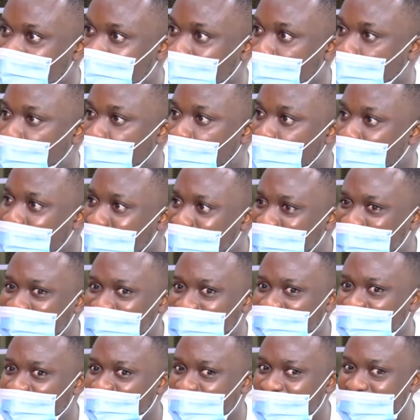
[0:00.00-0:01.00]

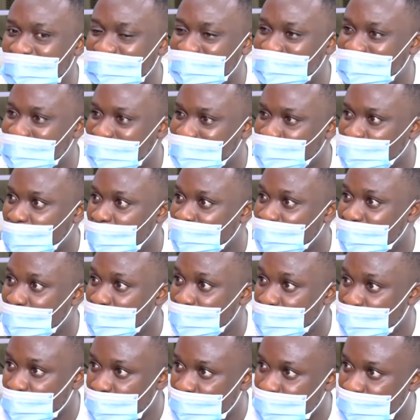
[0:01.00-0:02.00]
collective interest of the
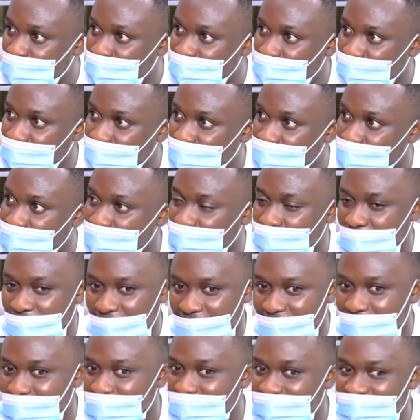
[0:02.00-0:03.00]
group,
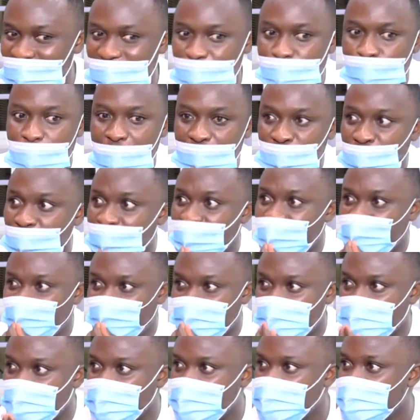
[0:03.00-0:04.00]
i.e. the majority
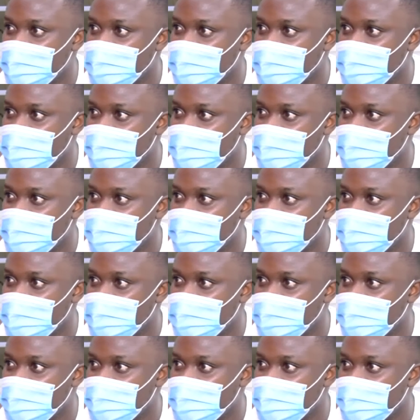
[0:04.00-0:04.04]
view,